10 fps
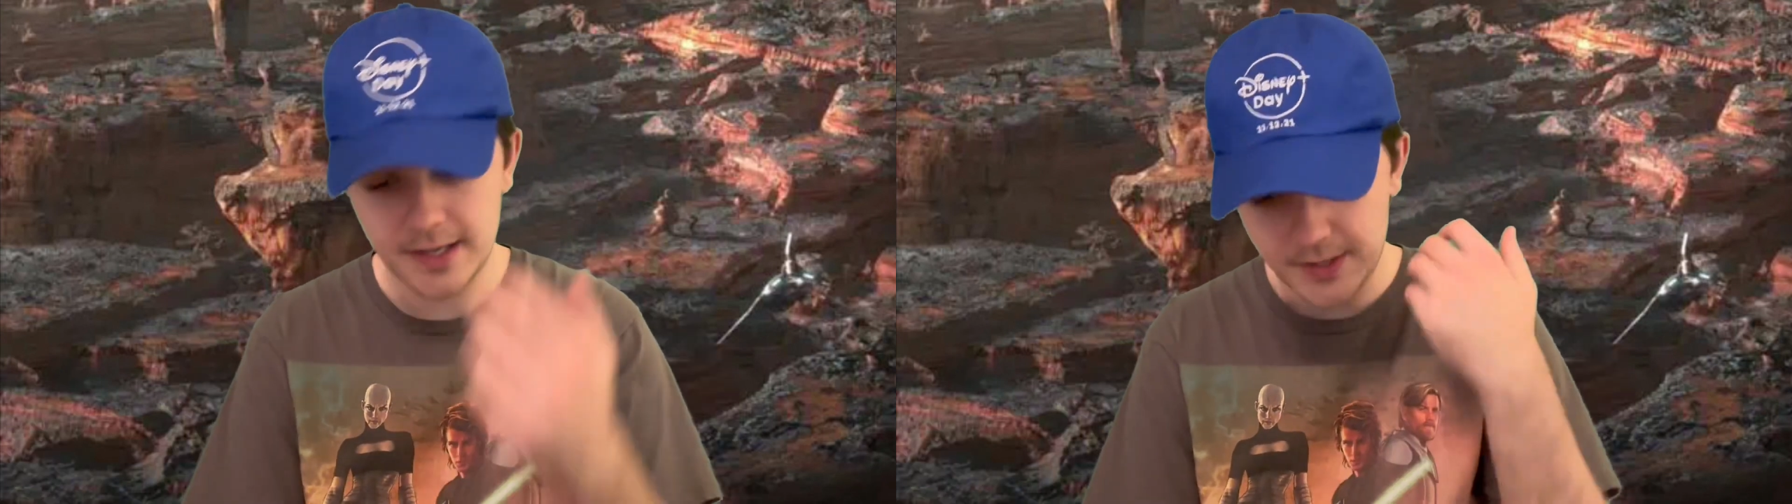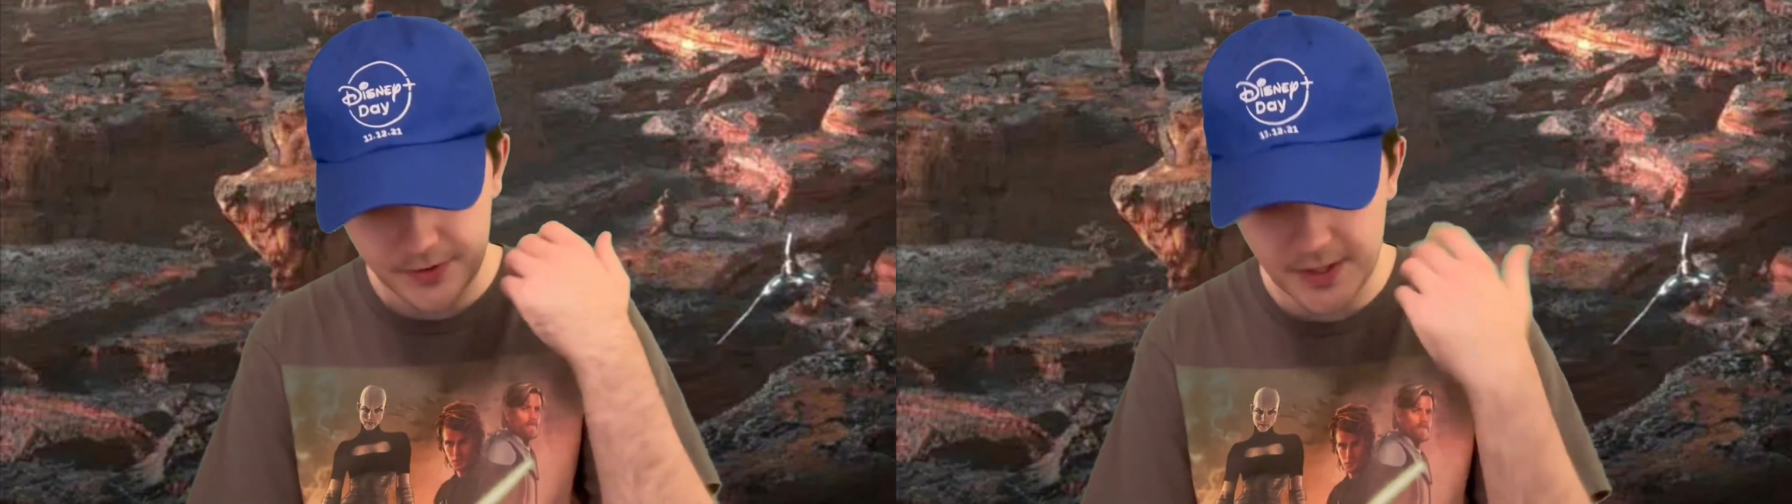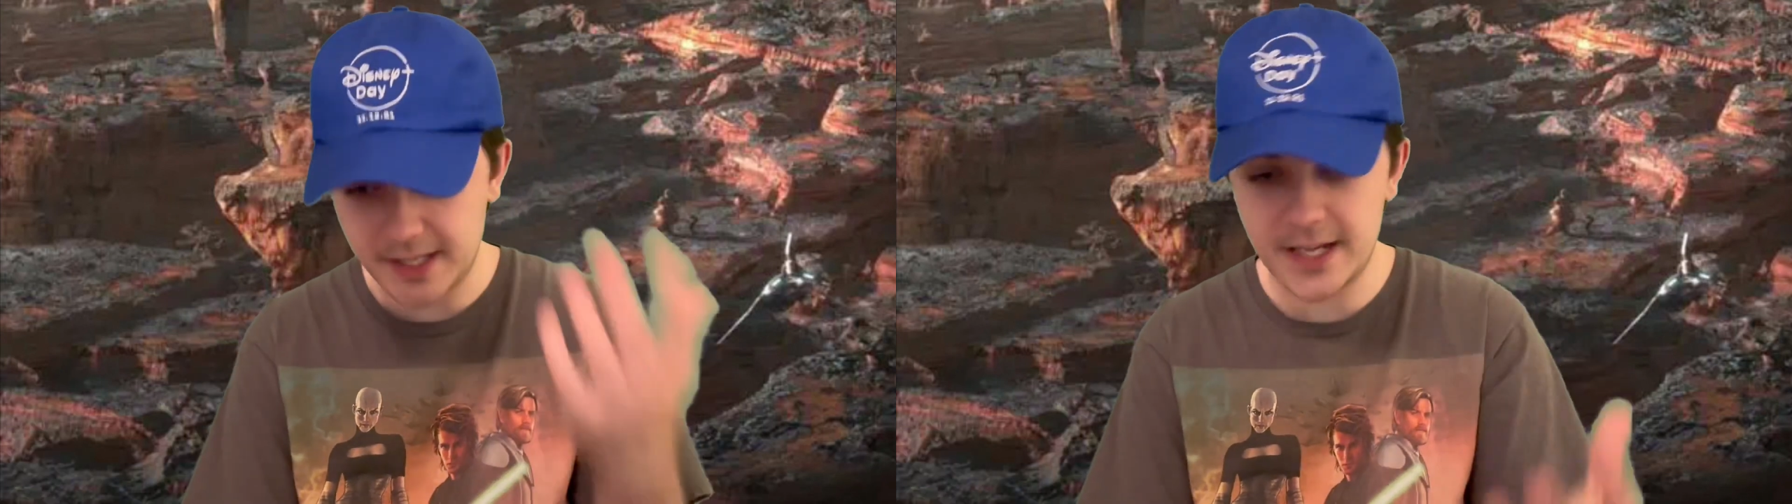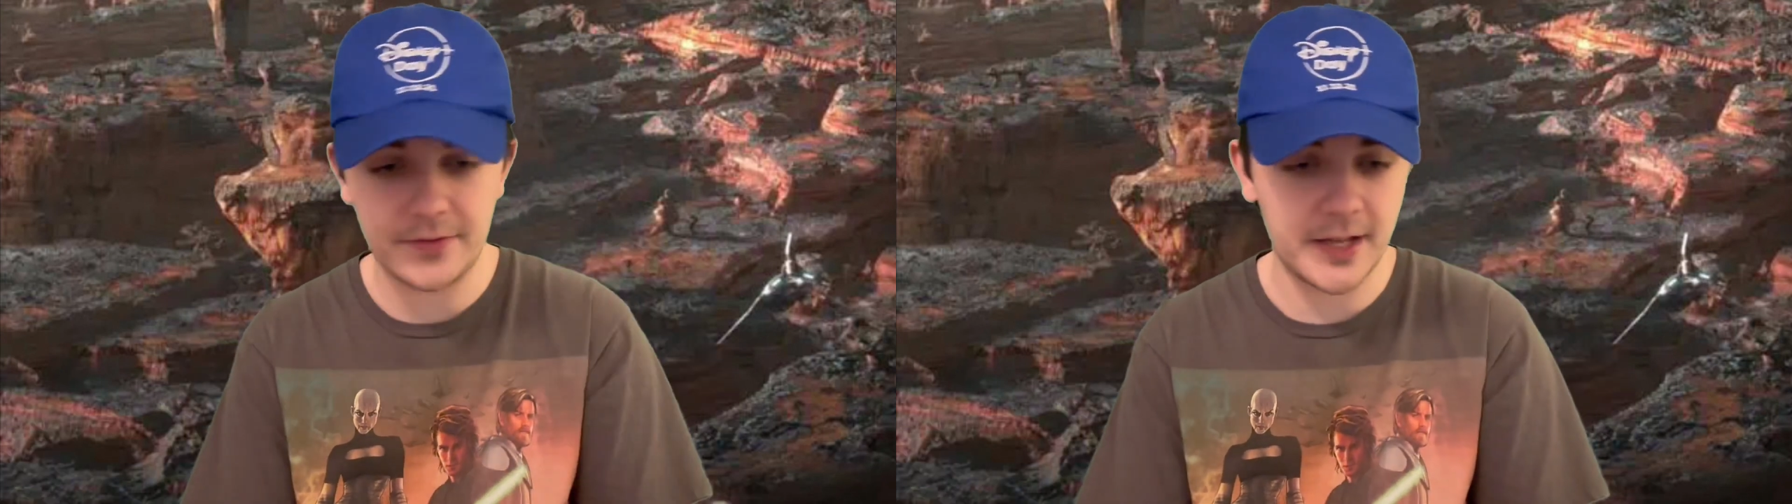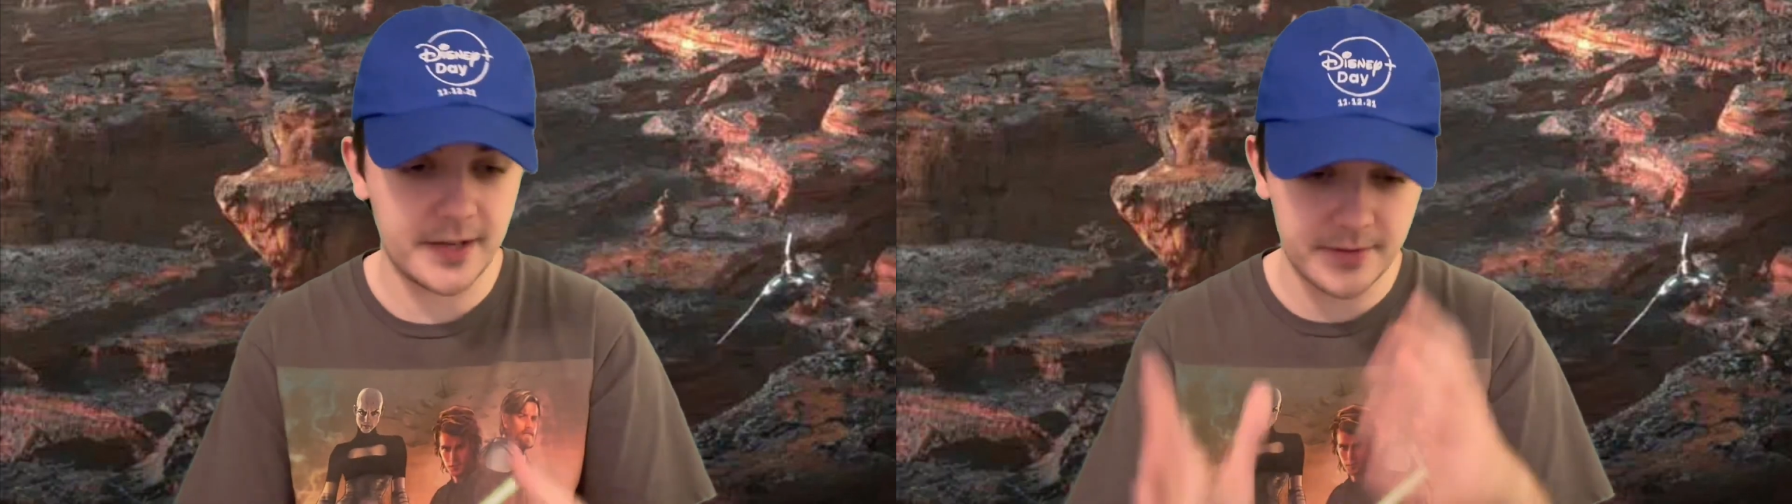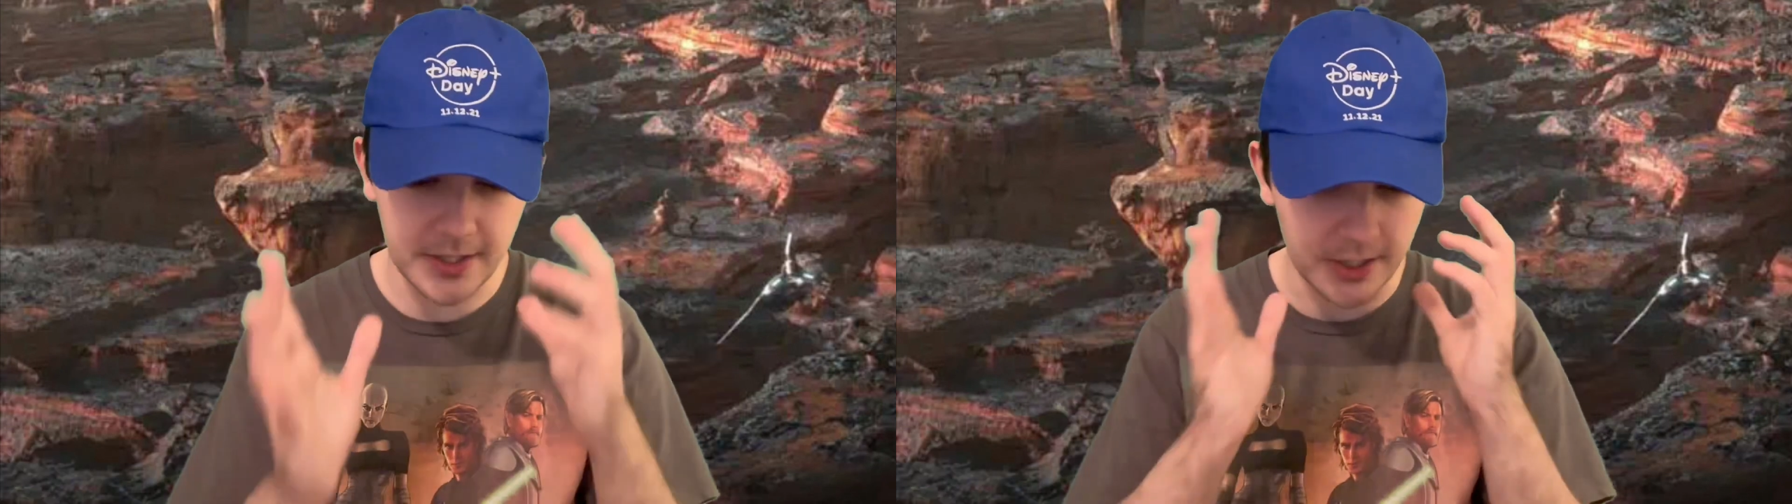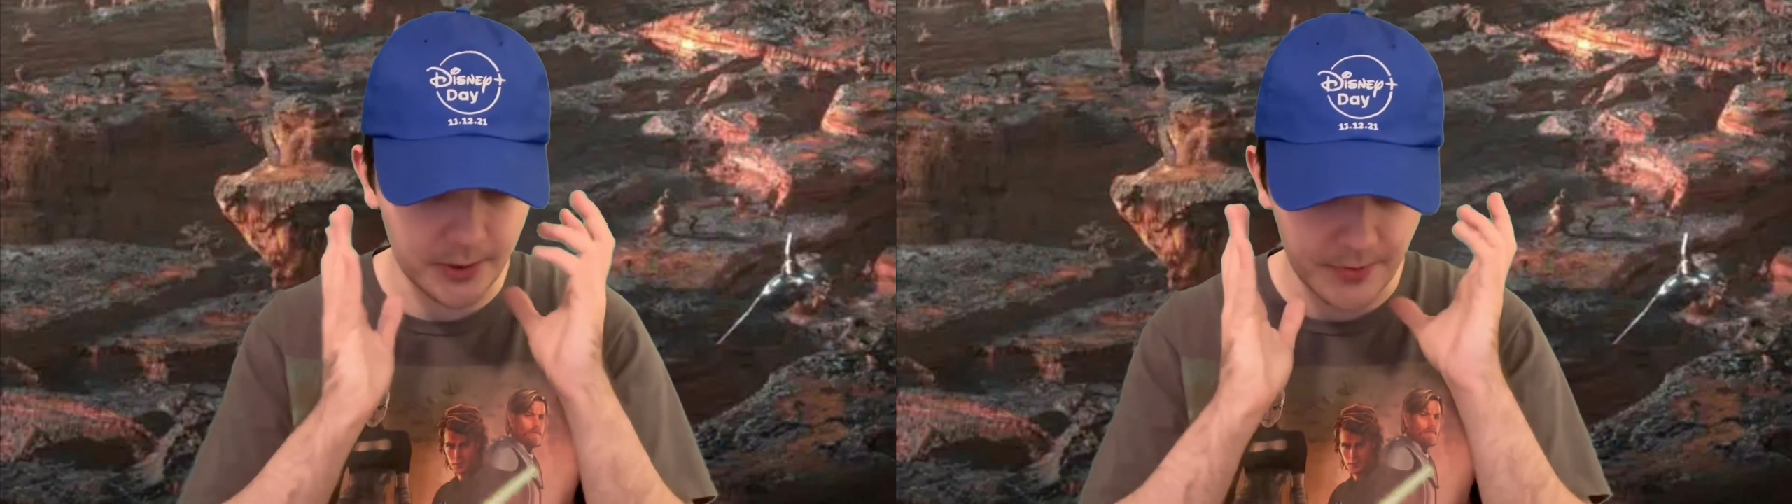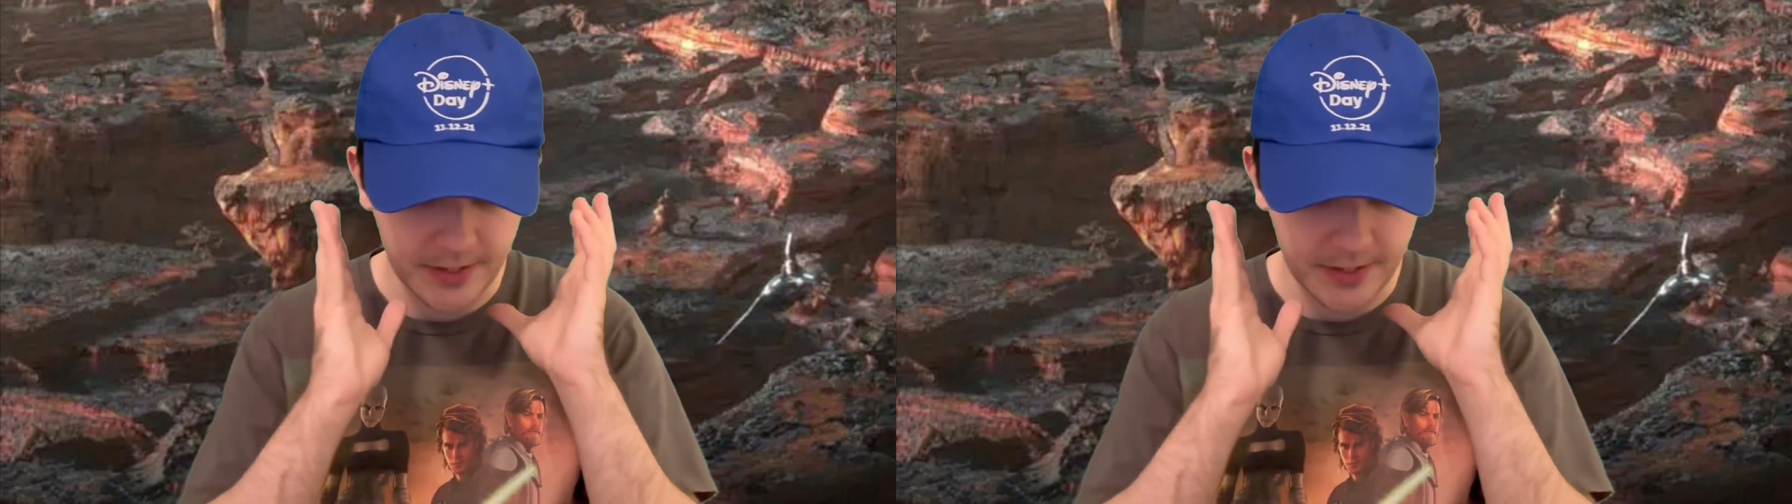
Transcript: thinking that, you know,